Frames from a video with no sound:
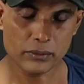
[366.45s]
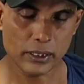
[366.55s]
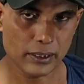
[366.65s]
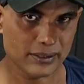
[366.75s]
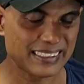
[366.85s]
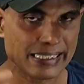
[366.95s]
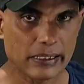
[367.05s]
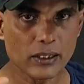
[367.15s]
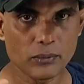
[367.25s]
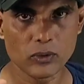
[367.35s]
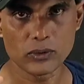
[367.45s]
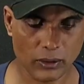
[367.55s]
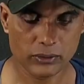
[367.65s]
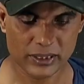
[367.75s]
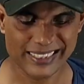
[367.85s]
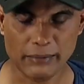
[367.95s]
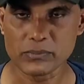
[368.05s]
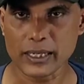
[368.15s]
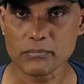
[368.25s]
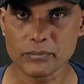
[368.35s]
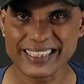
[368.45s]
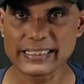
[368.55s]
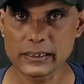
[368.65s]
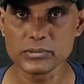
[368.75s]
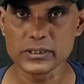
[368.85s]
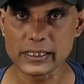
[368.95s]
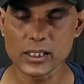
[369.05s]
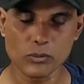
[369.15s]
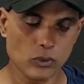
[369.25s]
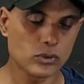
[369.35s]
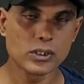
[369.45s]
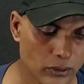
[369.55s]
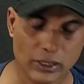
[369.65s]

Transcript: of the stereo board of the same type, bed type stereo board.